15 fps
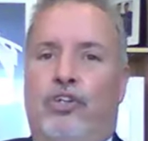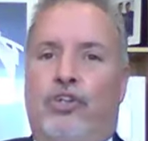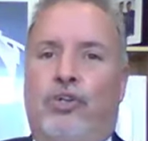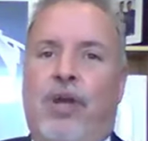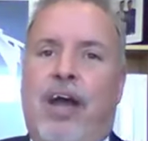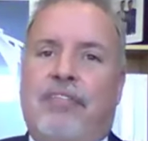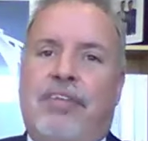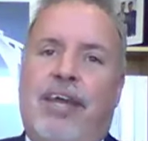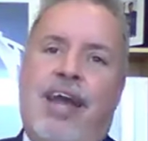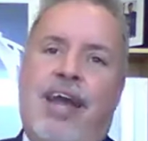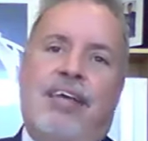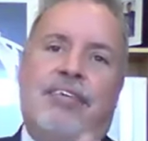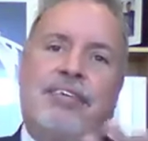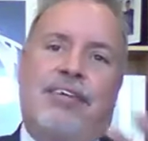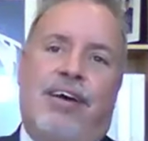you have to
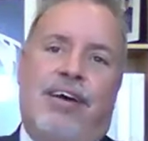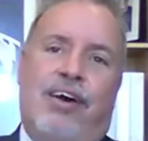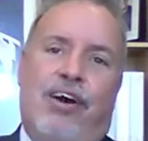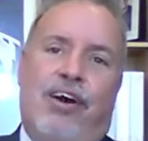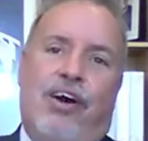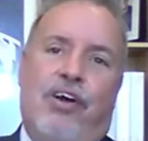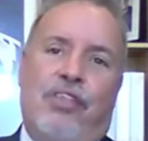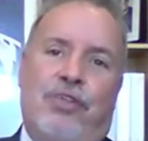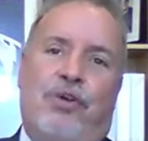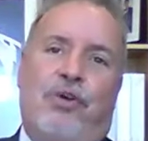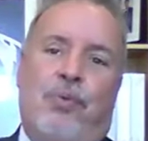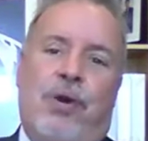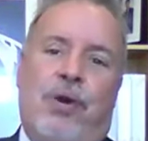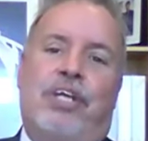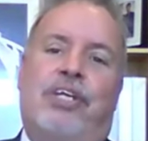ask other
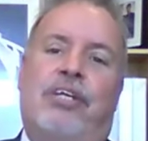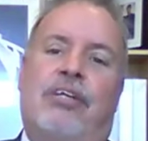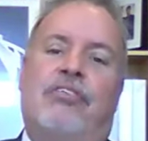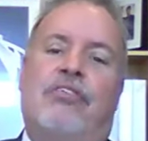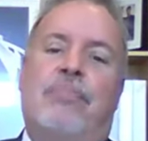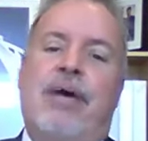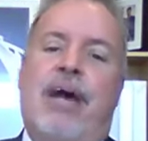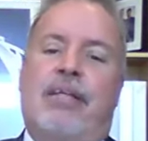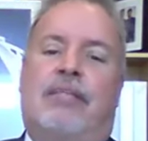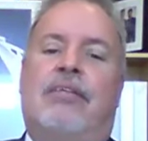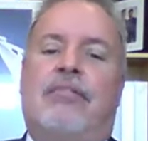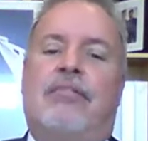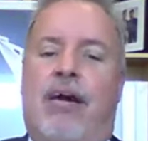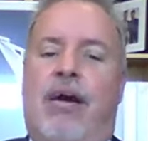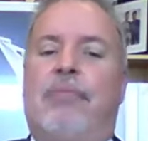questions about
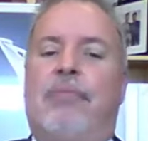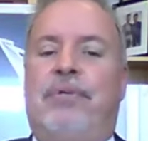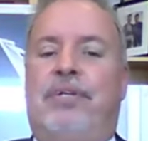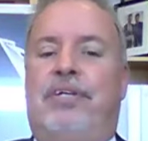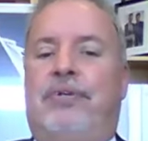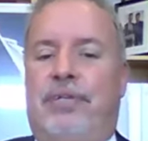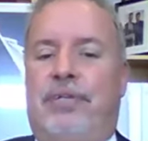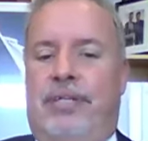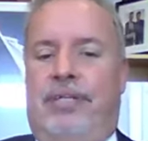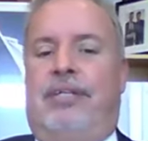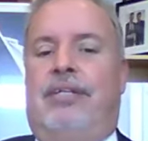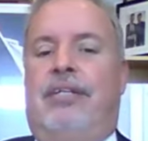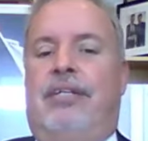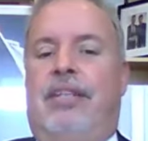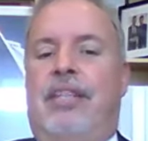the time
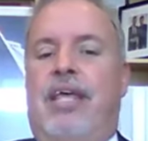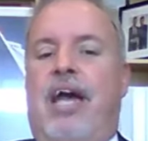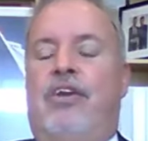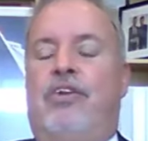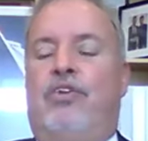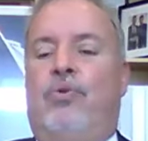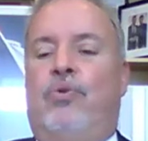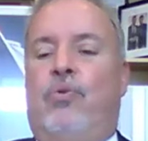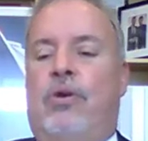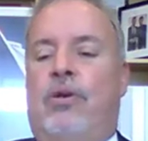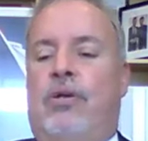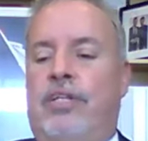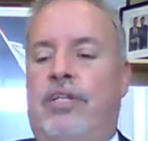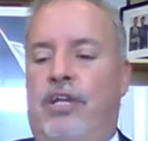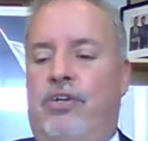period that you
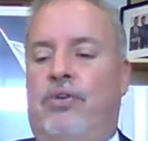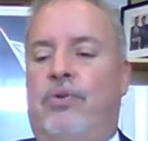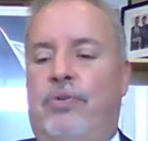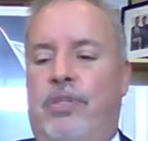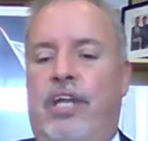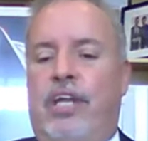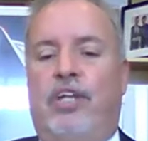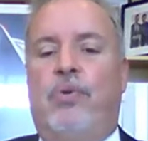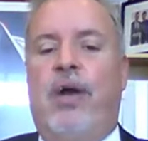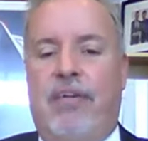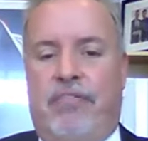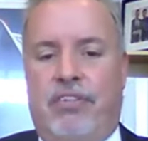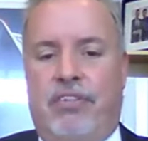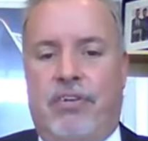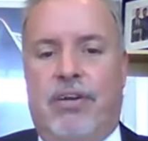
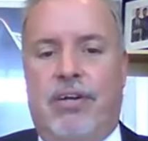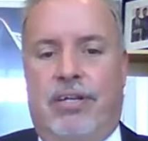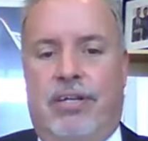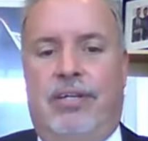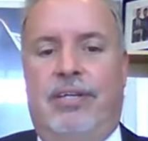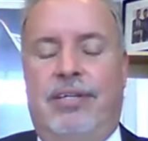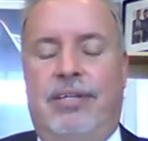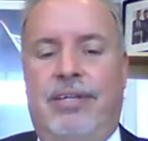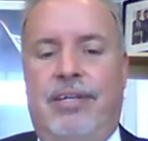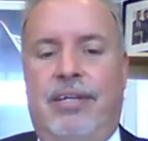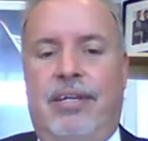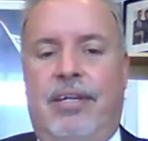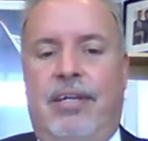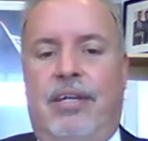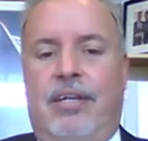have targeted.
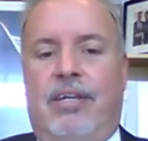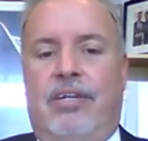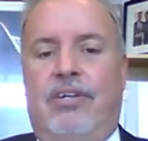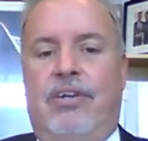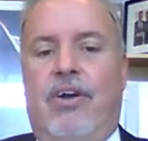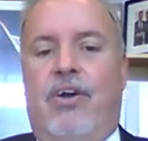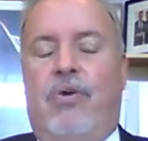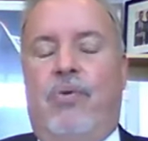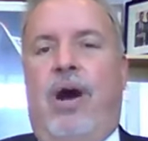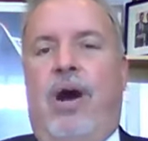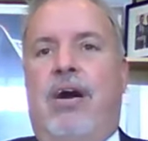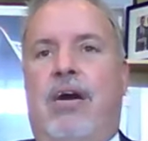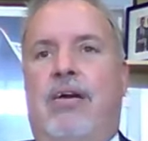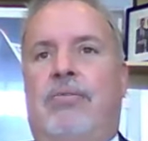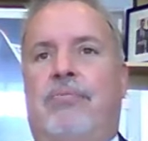
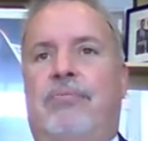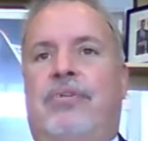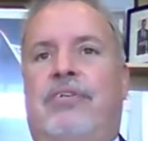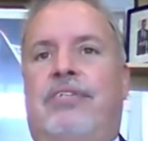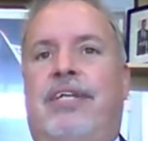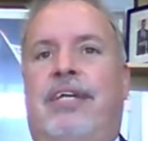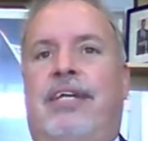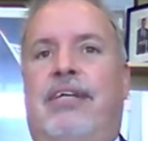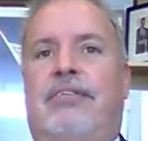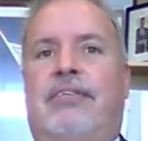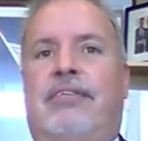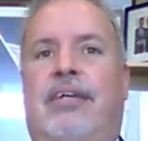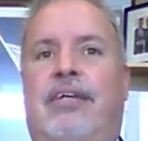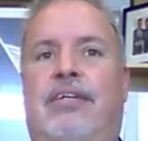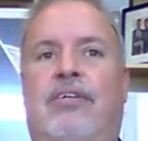So say
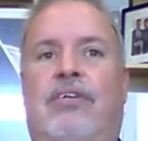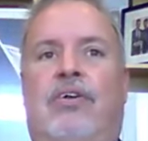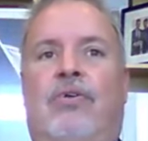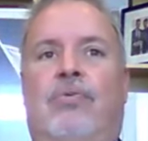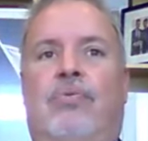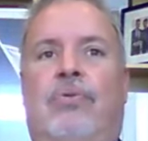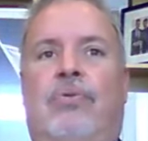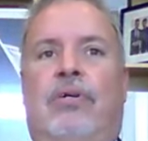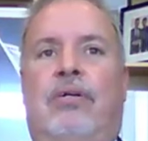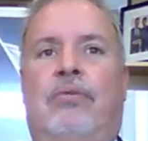it's like, you're